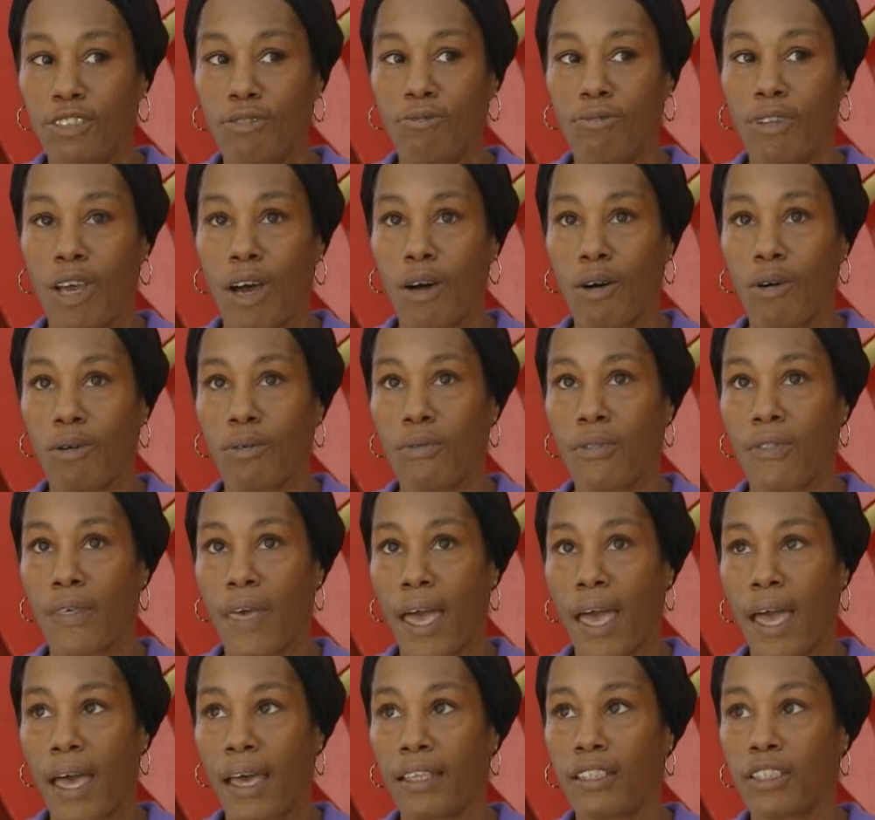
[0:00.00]
know
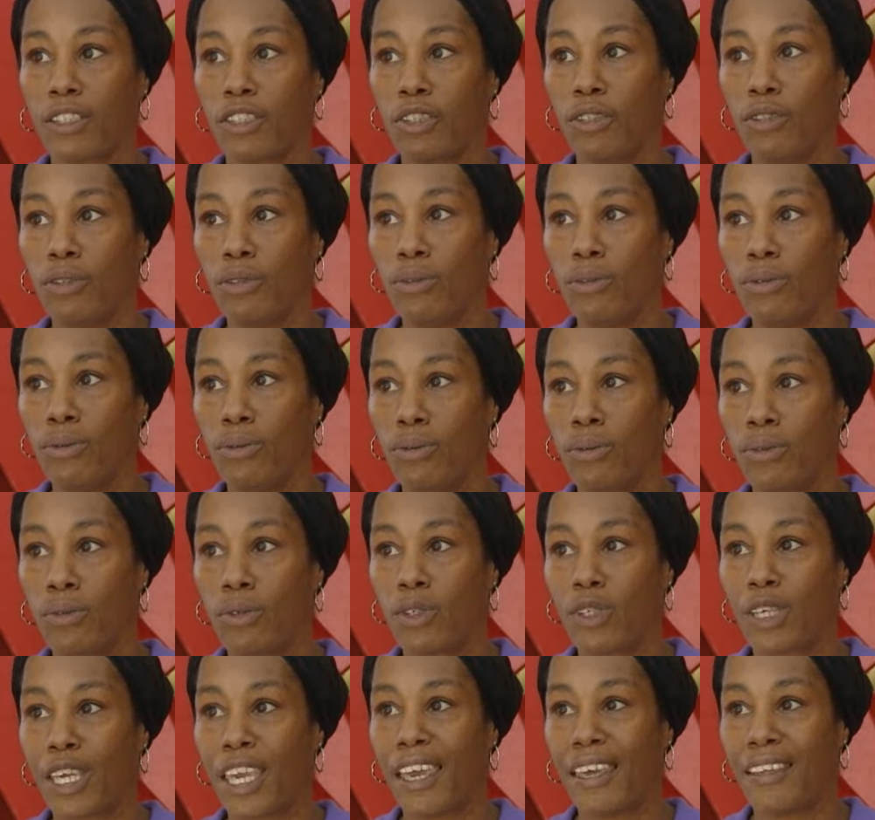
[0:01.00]
that you
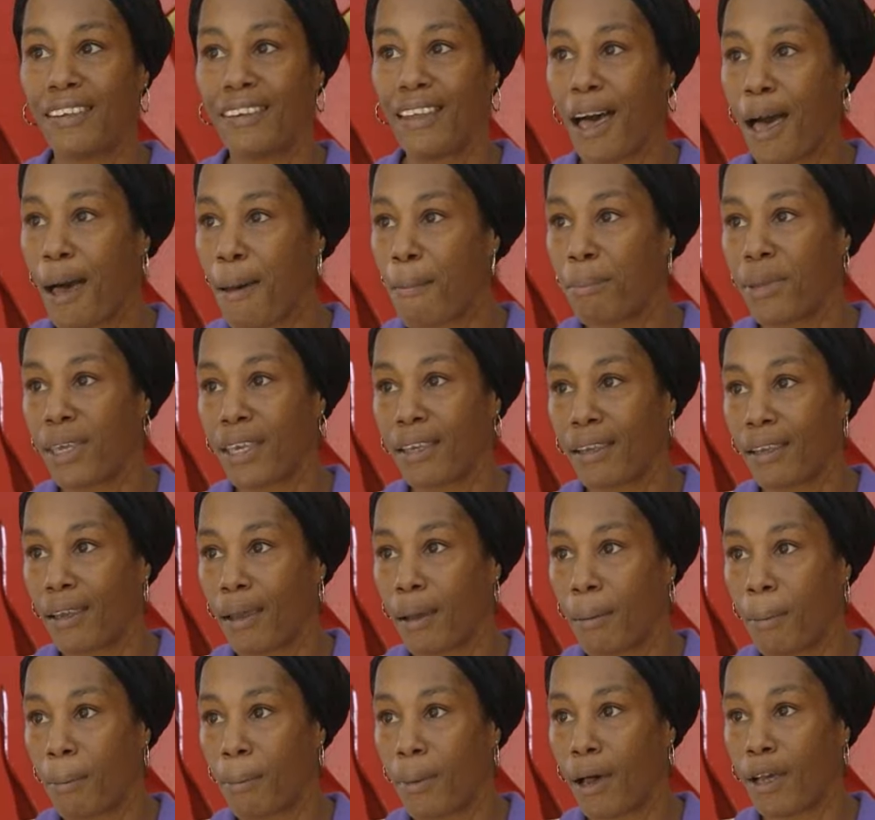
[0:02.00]
cannot pick
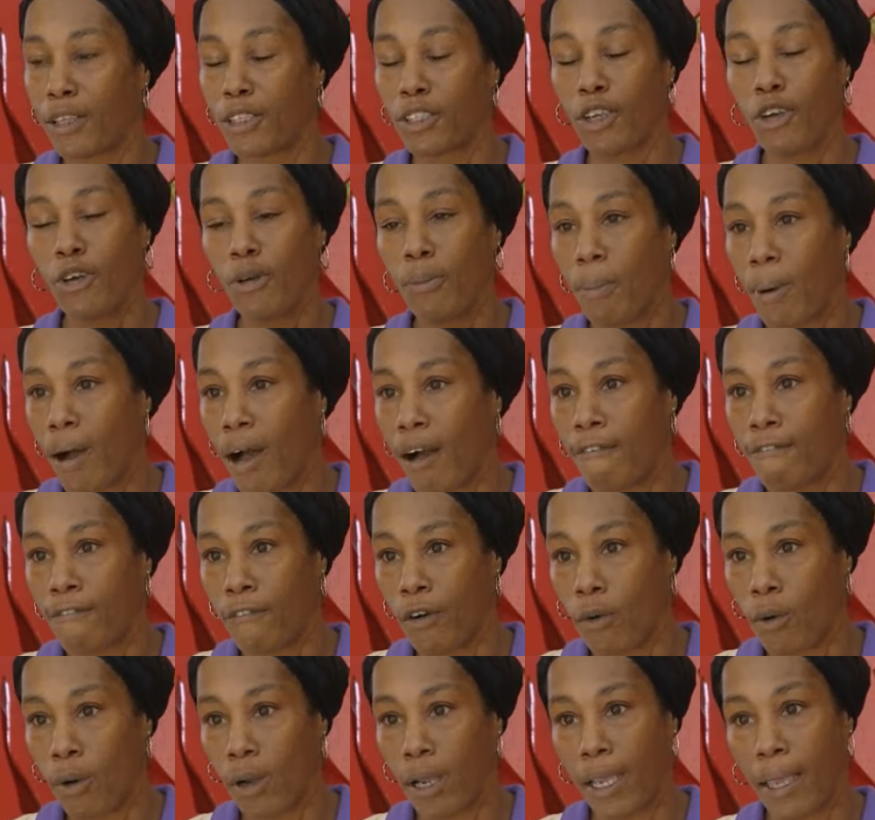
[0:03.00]
up a two by
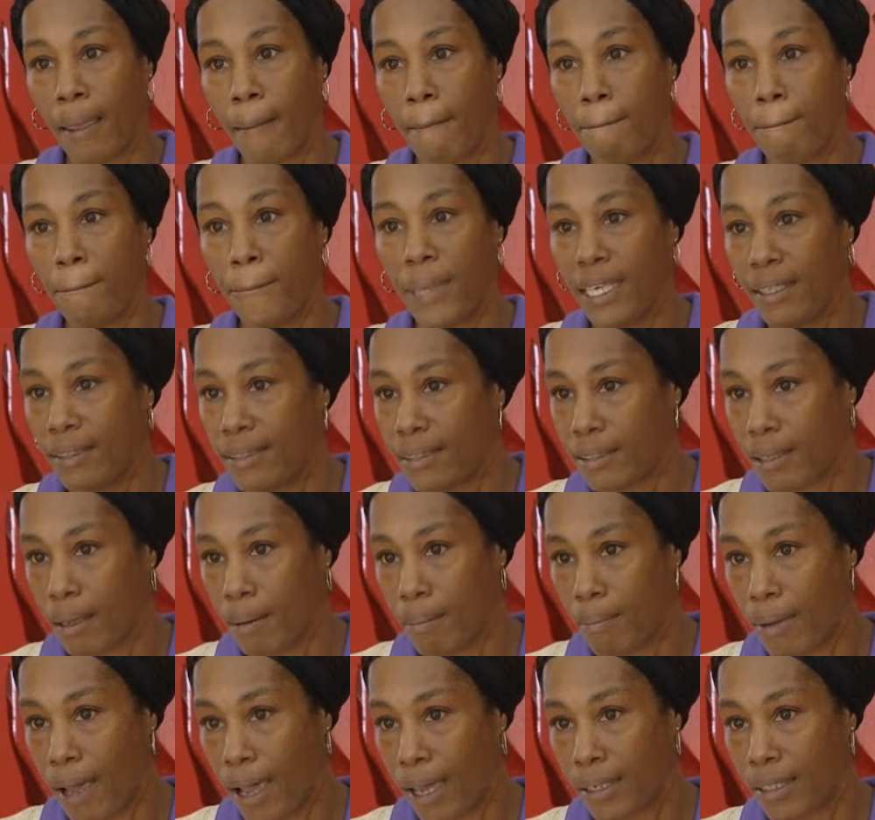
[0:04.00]
four and beat
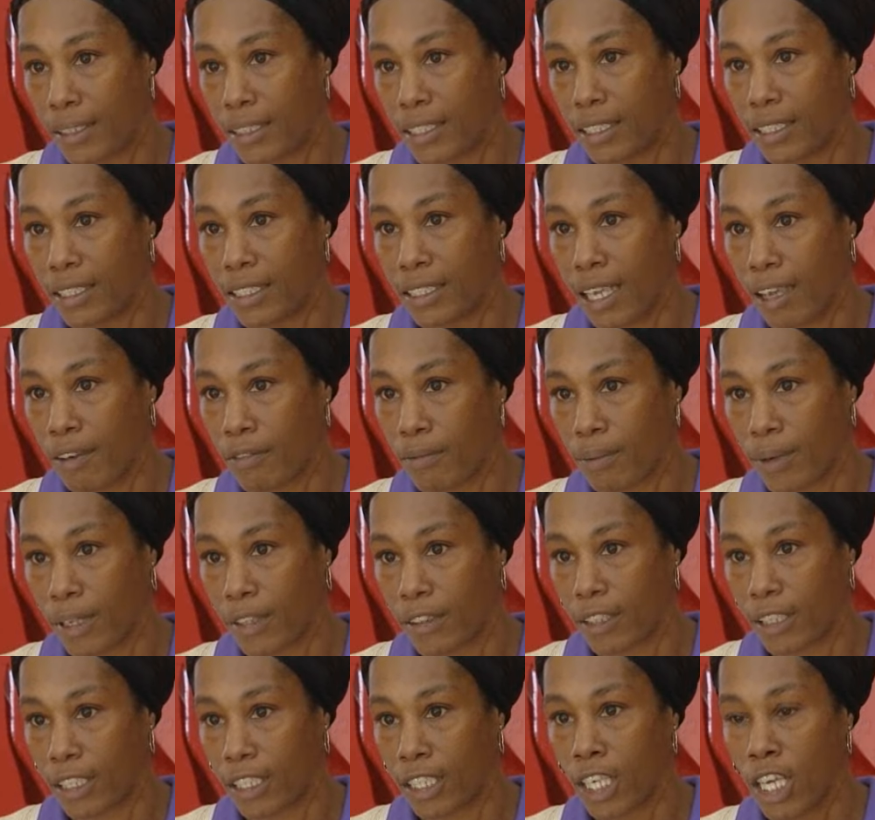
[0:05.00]
somebody to death
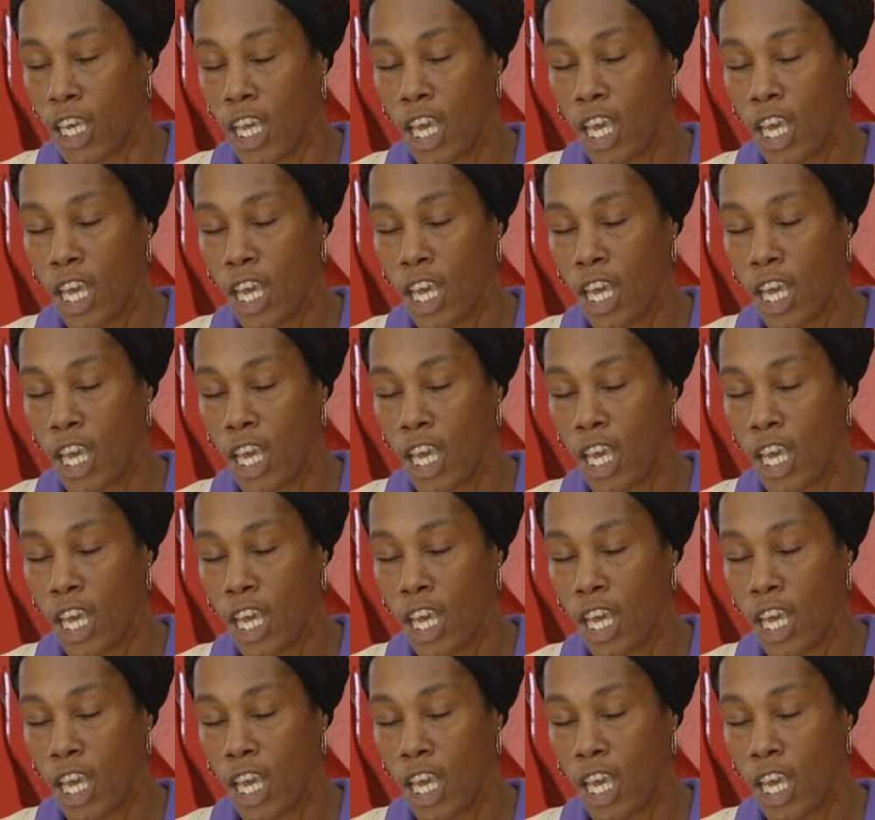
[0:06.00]
with it,